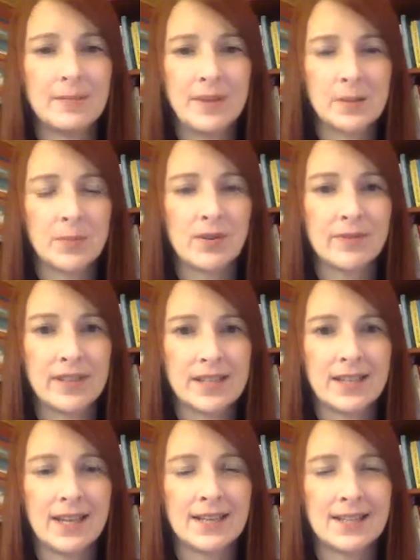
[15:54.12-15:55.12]
makes perfect
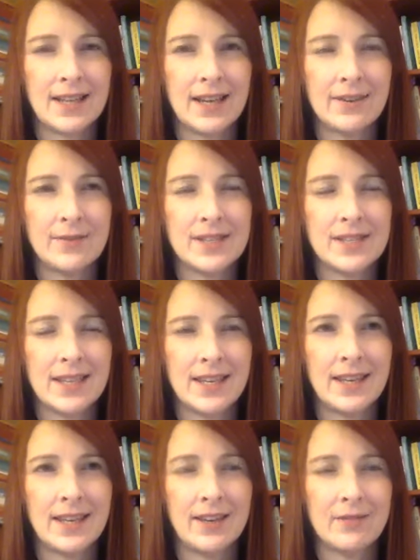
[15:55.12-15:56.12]
sense i was
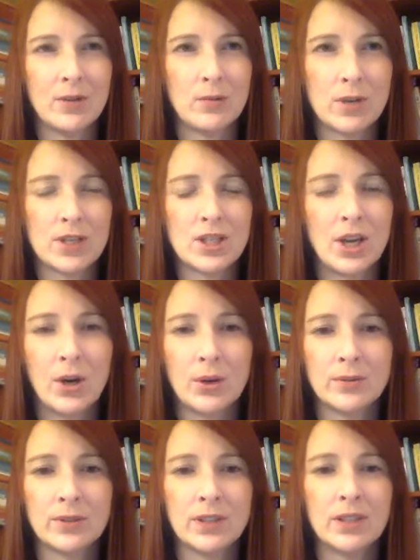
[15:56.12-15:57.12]
thinking of the word
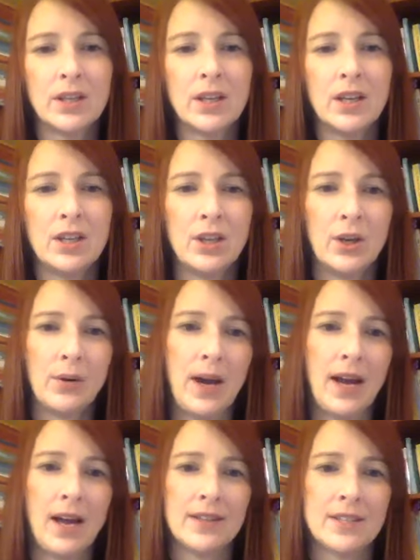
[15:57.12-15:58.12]
tone you know
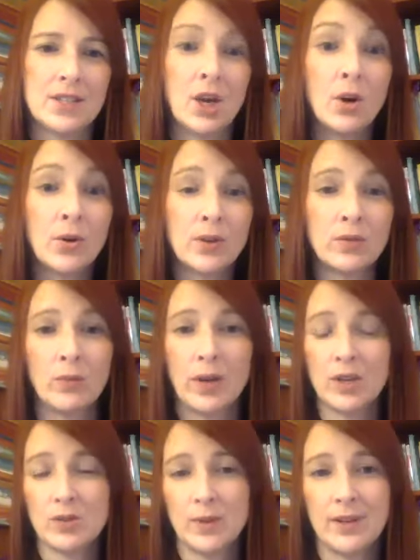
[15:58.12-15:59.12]
the tone mm-hmm.
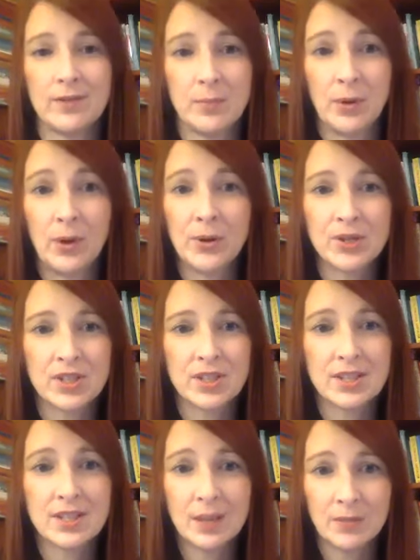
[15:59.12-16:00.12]
we've approached yeah.
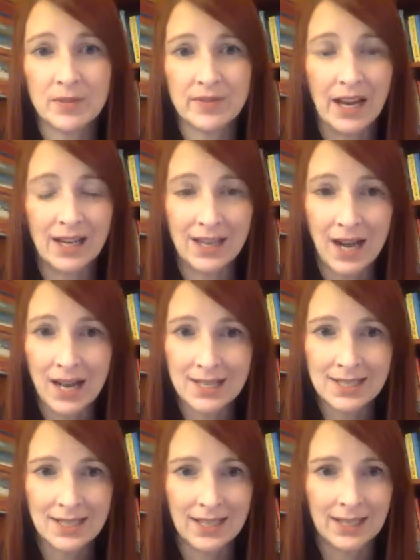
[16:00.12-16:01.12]
some of that
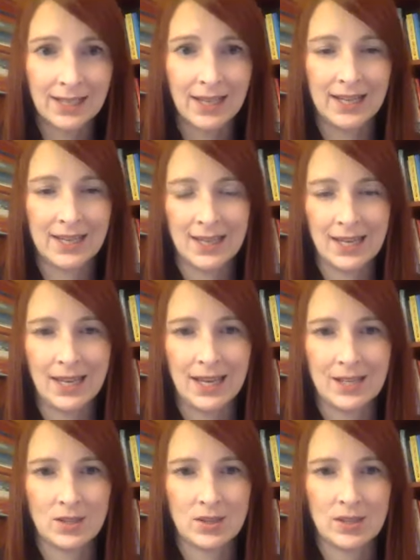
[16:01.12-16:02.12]
content i think
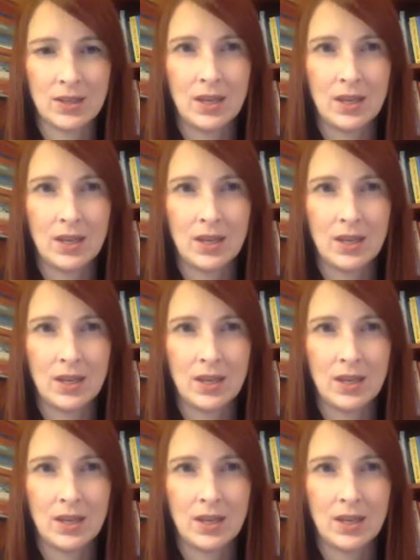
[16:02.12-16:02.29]
has